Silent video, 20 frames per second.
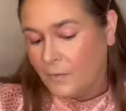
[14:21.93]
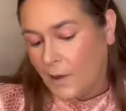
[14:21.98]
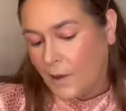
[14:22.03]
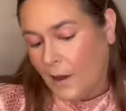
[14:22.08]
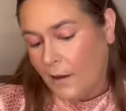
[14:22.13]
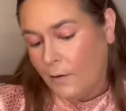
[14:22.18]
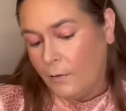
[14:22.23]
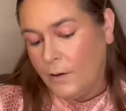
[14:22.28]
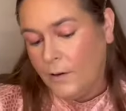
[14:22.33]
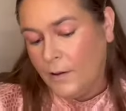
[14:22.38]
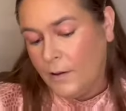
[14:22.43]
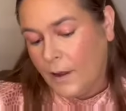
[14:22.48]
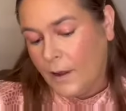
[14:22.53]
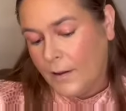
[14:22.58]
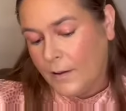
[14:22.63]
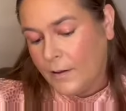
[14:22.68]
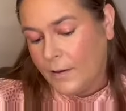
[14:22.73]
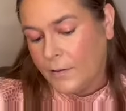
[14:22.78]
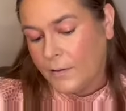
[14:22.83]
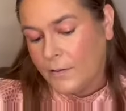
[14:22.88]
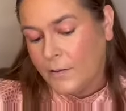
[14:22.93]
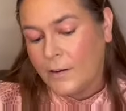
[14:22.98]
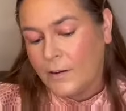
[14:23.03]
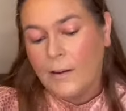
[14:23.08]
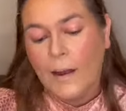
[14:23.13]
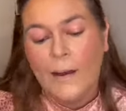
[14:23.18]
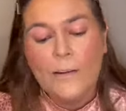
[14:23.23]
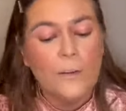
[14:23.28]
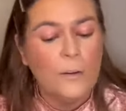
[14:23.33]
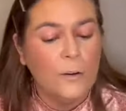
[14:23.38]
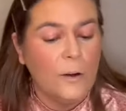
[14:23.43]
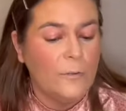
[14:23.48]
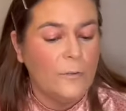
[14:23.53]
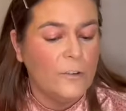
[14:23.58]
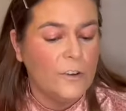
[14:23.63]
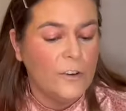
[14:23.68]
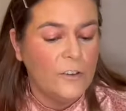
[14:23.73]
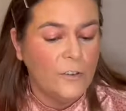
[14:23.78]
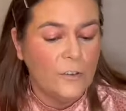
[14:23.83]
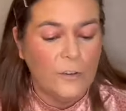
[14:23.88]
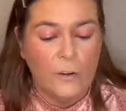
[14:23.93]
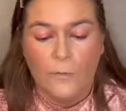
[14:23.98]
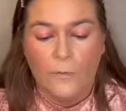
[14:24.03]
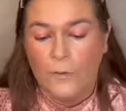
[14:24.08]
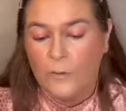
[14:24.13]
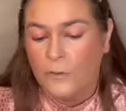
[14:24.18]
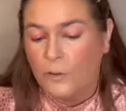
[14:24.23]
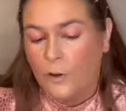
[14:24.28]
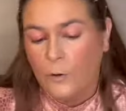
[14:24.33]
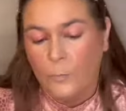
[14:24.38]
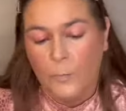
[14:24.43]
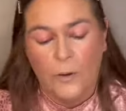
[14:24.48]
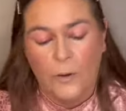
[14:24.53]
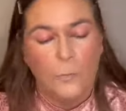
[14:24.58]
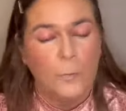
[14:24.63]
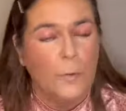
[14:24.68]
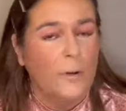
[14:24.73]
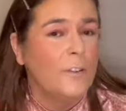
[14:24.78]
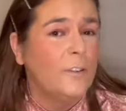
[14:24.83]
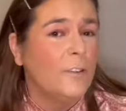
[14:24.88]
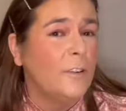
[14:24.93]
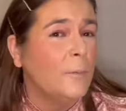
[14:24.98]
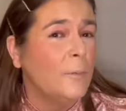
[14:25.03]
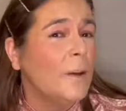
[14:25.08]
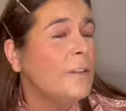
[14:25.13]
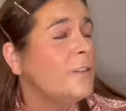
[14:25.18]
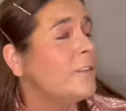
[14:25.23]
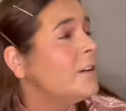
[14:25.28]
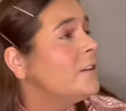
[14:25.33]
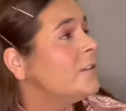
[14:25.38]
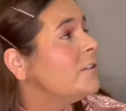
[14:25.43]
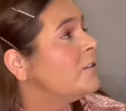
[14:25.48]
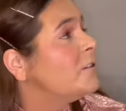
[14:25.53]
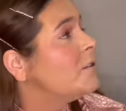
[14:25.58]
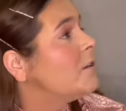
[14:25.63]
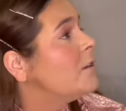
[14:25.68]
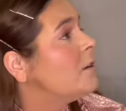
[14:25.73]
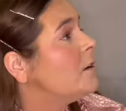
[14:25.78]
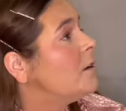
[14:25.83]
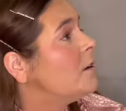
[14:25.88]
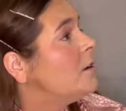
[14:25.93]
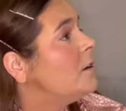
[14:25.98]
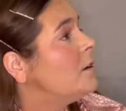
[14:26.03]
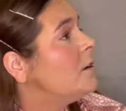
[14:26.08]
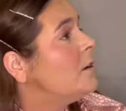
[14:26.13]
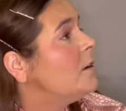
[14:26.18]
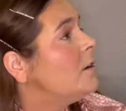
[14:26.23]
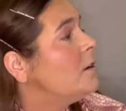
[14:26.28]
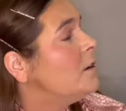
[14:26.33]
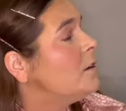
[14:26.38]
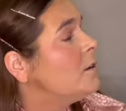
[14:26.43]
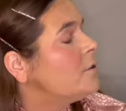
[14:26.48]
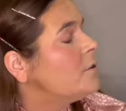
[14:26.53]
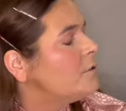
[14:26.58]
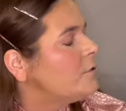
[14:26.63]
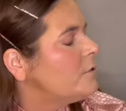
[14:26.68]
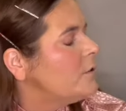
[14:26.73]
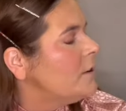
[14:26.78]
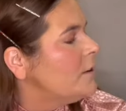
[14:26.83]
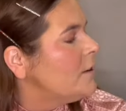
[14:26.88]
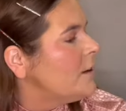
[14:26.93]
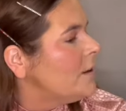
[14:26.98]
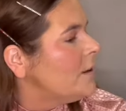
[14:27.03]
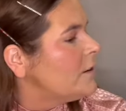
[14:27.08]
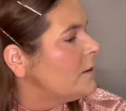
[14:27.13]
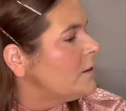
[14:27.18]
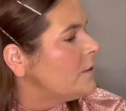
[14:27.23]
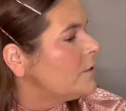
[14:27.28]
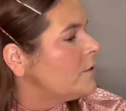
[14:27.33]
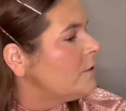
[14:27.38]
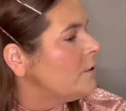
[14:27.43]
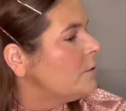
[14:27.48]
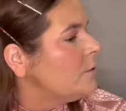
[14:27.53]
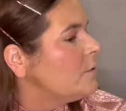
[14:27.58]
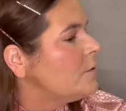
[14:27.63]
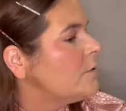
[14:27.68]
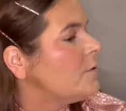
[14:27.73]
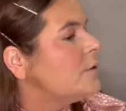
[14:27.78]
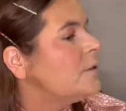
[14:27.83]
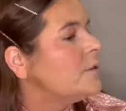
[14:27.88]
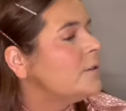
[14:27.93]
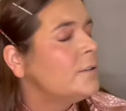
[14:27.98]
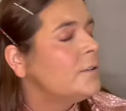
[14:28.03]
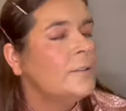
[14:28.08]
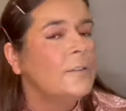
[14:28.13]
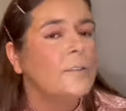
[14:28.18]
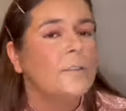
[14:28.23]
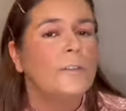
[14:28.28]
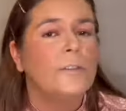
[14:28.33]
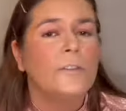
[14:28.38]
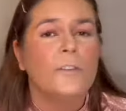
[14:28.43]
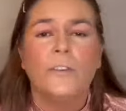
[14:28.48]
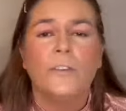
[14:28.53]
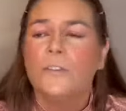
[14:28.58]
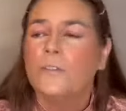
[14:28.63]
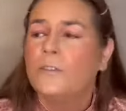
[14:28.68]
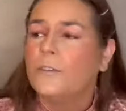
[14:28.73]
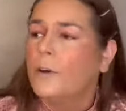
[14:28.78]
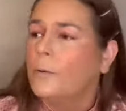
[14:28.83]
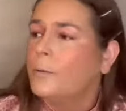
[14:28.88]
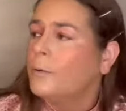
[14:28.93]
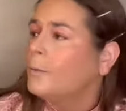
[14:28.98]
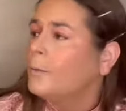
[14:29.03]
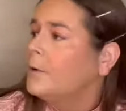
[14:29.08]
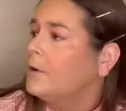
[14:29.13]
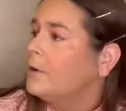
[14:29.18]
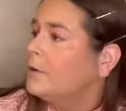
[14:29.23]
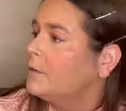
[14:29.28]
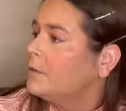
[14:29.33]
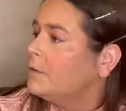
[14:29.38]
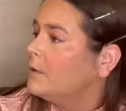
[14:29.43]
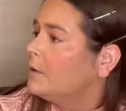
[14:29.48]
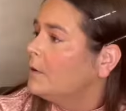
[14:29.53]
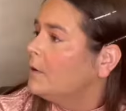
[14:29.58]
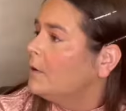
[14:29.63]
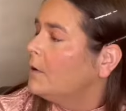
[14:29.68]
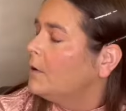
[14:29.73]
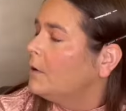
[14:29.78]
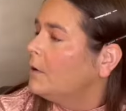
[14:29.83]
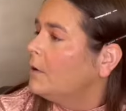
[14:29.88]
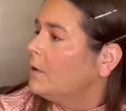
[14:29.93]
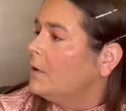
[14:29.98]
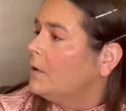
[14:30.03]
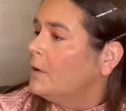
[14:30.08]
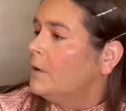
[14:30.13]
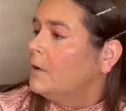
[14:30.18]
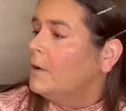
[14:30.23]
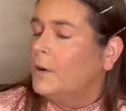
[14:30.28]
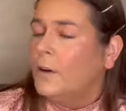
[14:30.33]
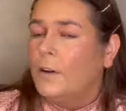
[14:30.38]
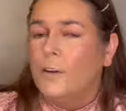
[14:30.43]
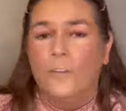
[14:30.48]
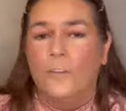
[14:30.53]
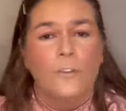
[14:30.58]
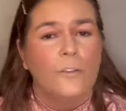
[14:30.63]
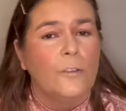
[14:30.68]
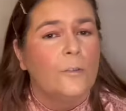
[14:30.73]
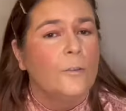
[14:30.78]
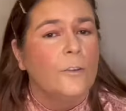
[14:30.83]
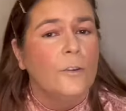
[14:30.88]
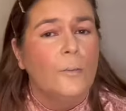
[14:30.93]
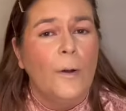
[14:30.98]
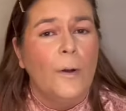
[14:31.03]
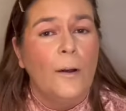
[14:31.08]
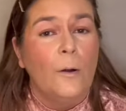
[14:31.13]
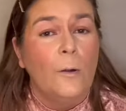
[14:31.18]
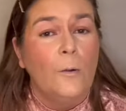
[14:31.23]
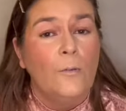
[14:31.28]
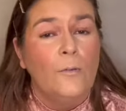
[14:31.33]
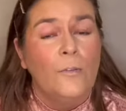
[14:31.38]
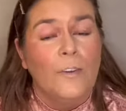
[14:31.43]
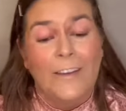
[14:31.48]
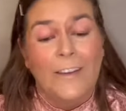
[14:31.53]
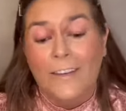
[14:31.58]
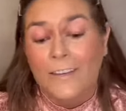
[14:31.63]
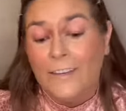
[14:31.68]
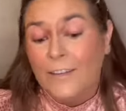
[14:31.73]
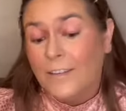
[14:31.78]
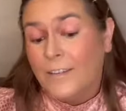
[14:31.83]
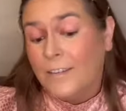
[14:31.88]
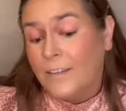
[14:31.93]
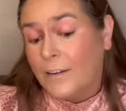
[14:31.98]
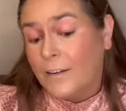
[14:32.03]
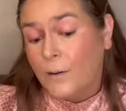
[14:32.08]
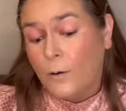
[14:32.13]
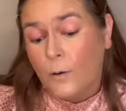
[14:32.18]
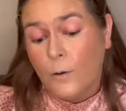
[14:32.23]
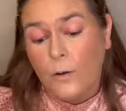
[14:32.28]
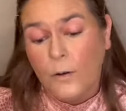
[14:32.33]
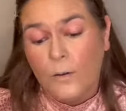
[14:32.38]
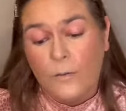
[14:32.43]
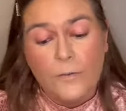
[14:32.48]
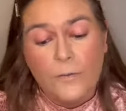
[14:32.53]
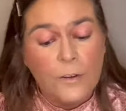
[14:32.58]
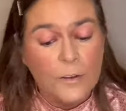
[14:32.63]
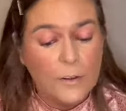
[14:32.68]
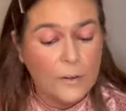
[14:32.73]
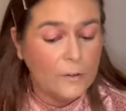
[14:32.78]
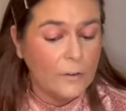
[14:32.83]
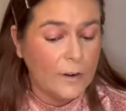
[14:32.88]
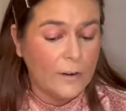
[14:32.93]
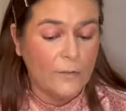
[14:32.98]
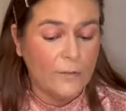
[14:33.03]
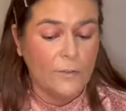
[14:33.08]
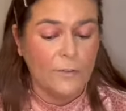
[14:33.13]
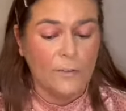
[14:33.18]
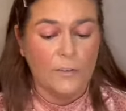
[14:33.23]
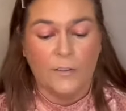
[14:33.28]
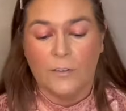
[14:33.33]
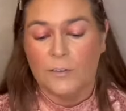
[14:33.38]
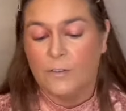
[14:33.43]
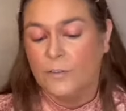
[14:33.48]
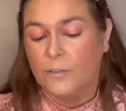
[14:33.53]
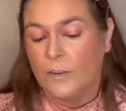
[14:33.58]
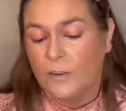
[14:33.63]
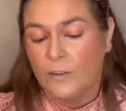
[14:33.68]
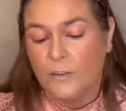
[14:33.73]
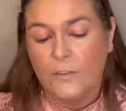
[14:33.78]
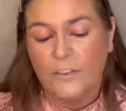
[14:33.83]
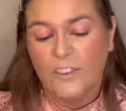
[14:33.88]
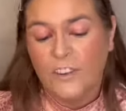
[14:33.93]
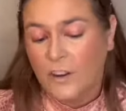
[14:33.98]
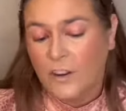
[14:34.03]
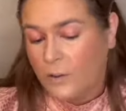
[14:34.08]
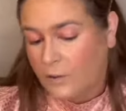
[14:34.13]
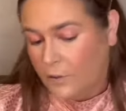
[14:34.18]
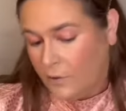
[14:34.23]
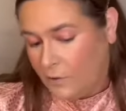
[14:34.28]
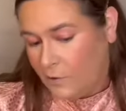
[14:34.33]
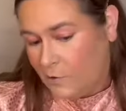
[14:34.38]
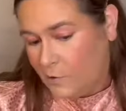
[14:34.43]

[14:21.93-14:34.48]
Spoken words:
I really like it. I like the coverage, it covers all my spots and all my sins. Looks really nice. Let's change it up a bit and show you my whole face and all of the crevices and things.